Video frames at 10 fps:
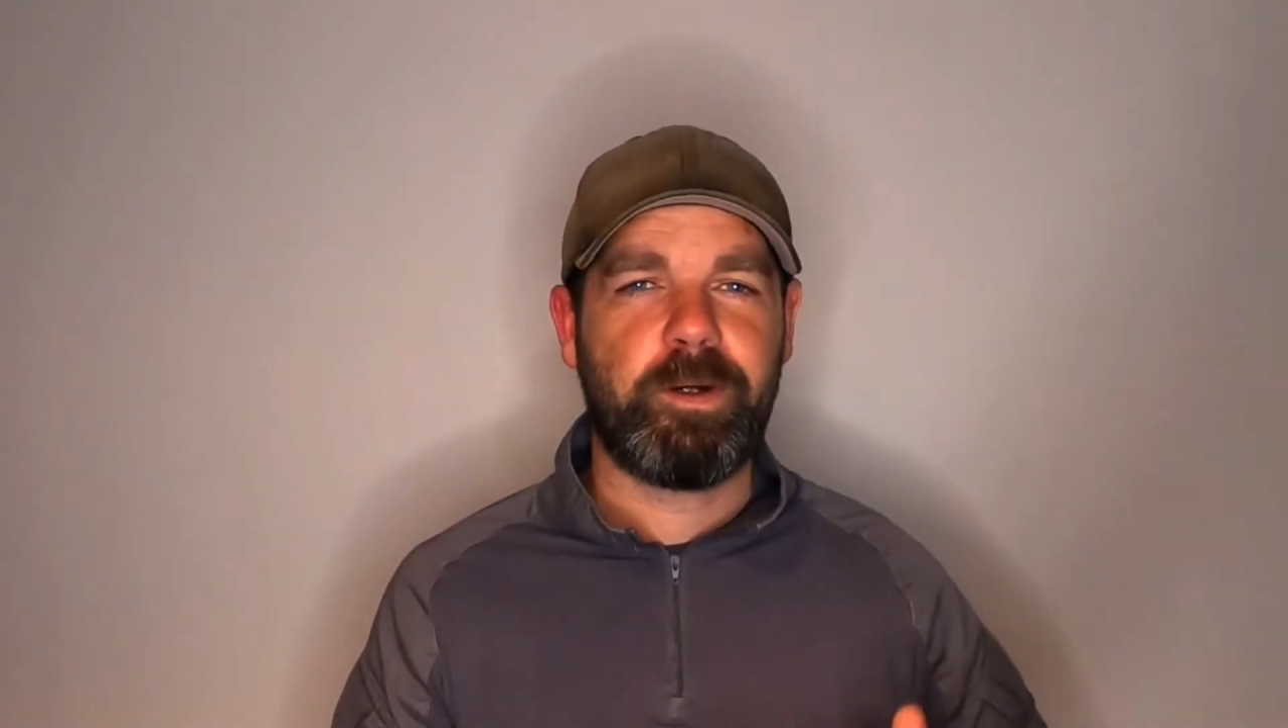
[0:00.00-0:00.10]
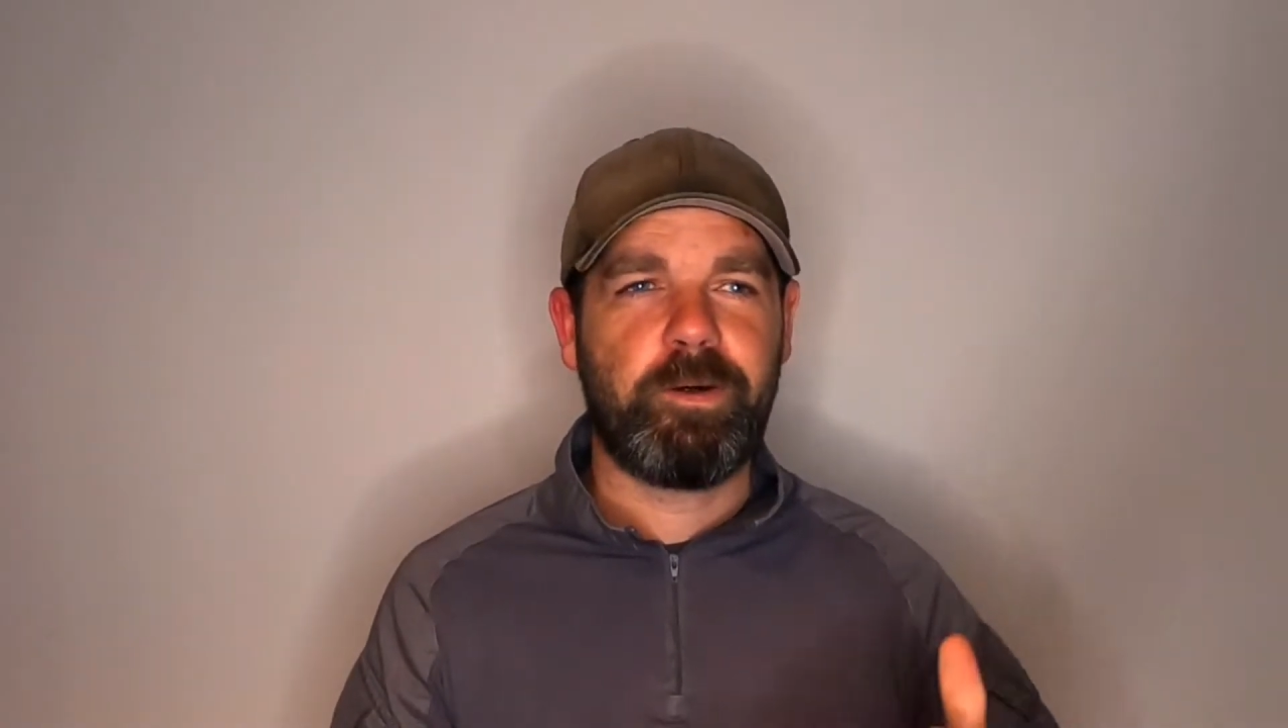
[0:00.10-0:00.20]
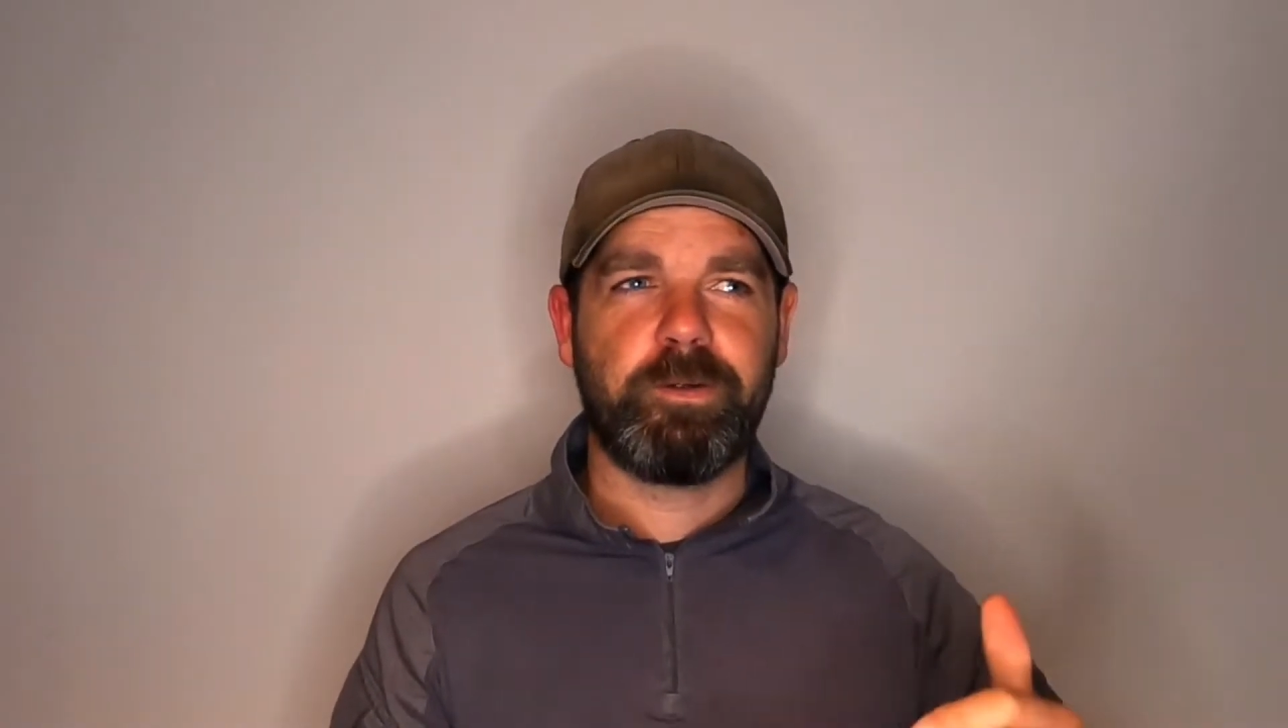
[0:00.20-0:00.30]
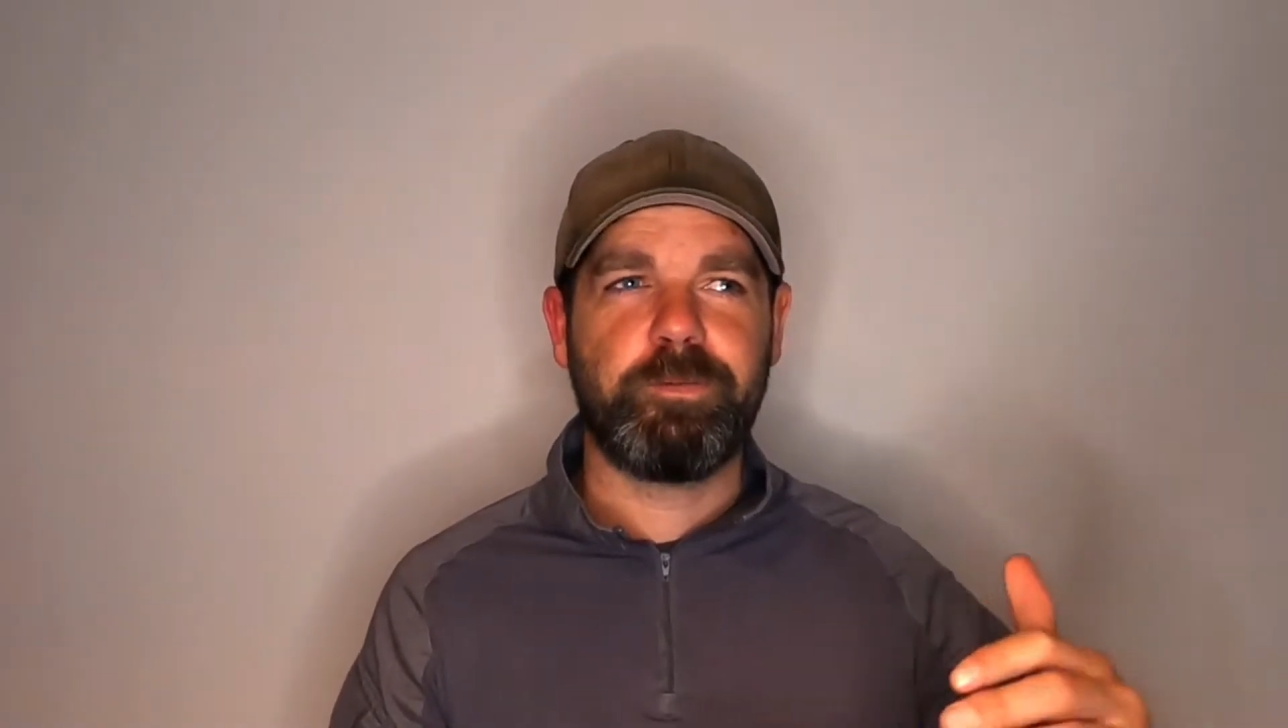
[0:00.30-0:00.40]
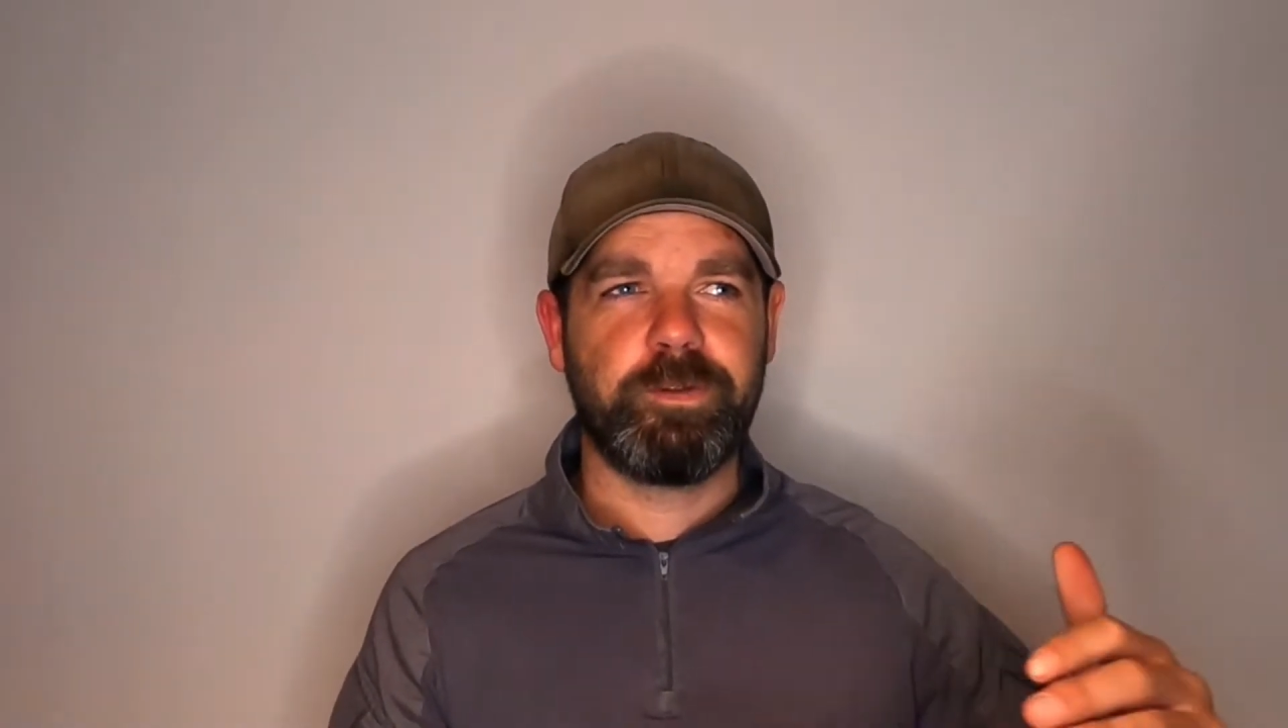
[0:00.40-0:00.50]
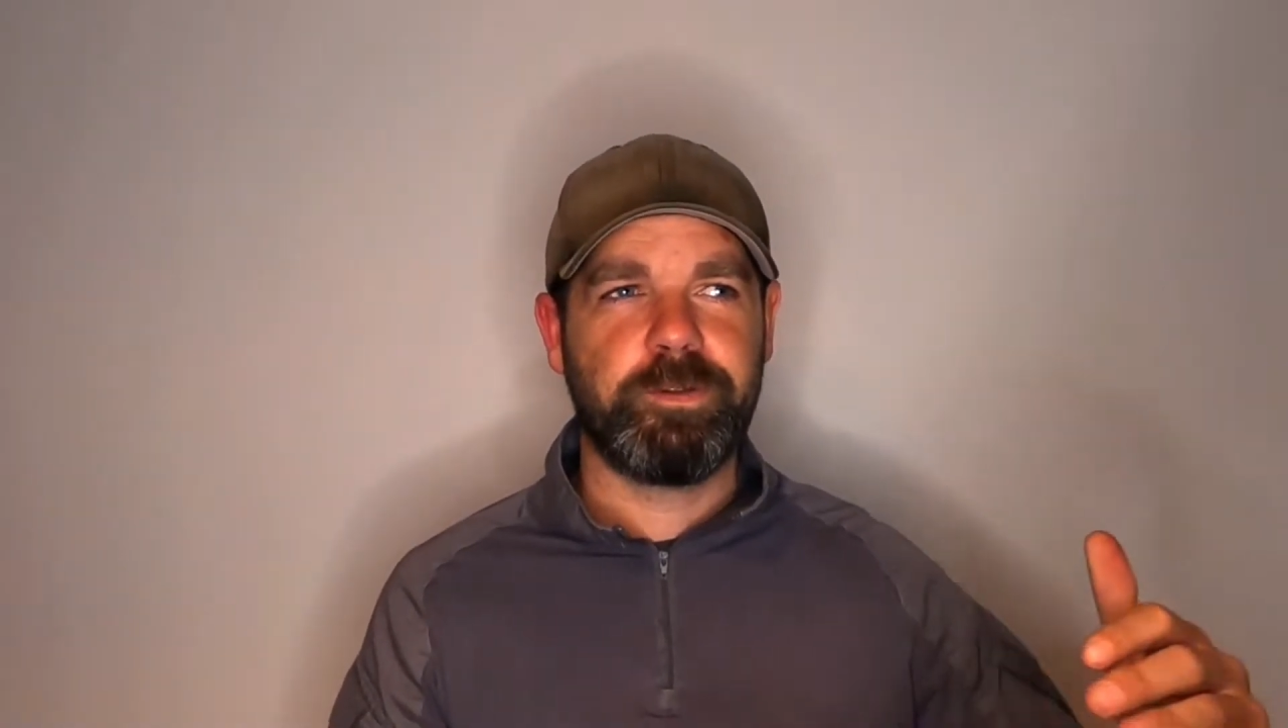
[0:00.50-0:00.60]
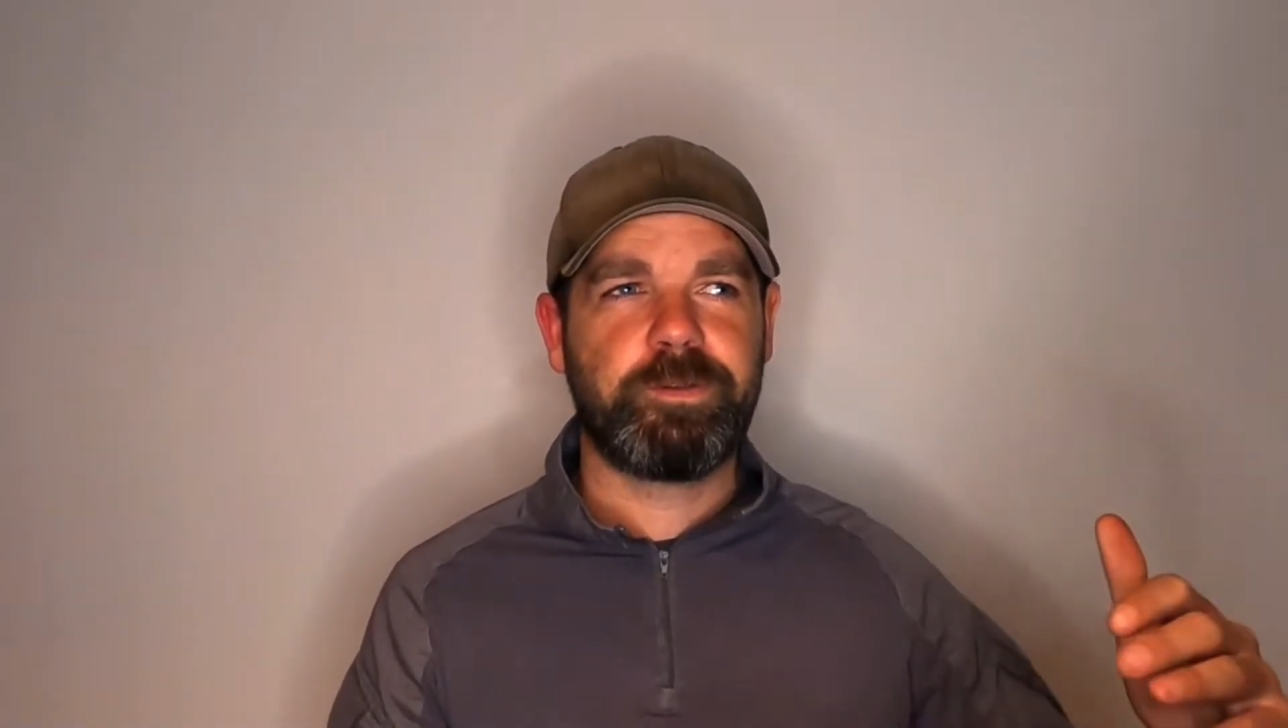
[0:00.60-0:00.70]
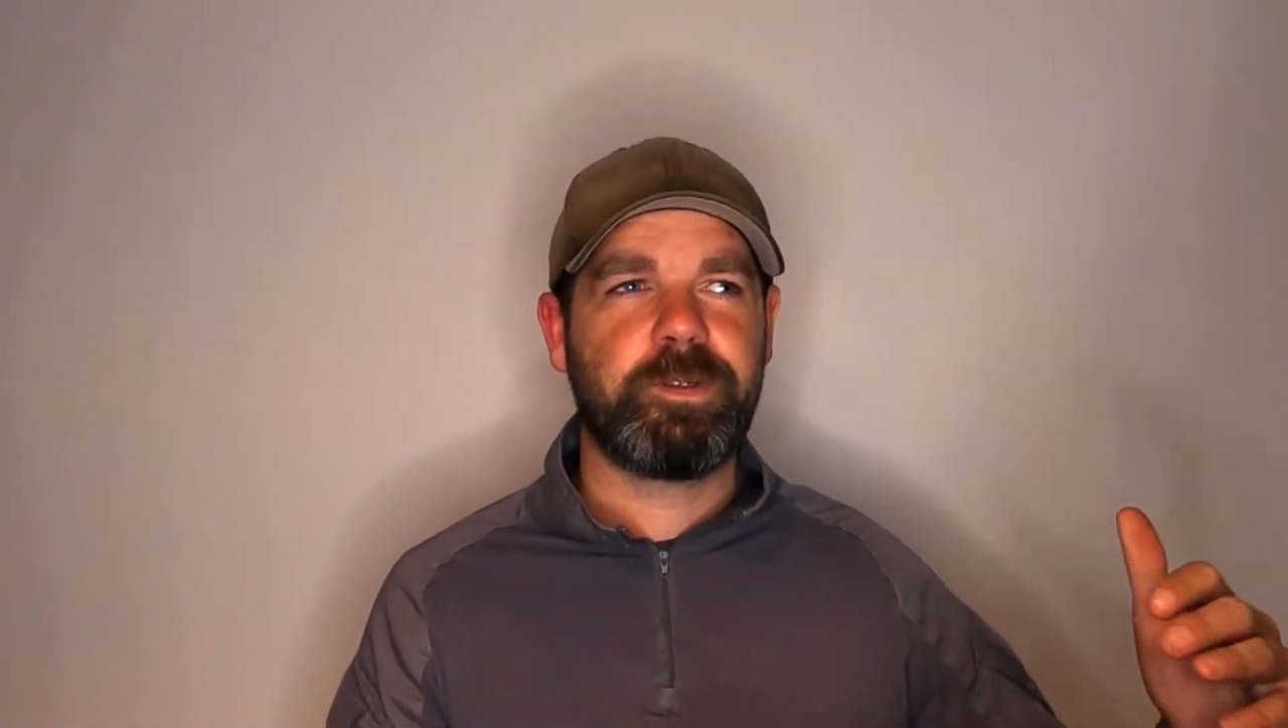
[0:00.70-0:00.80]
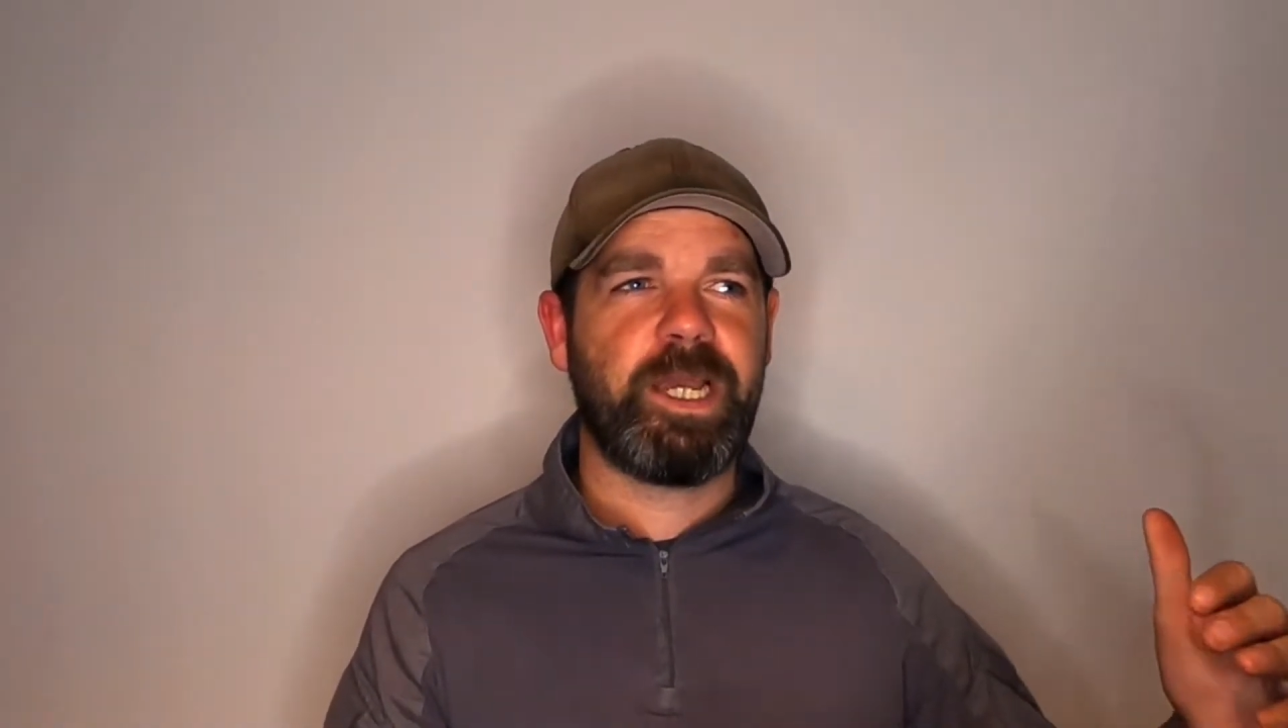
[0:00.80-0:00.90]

I was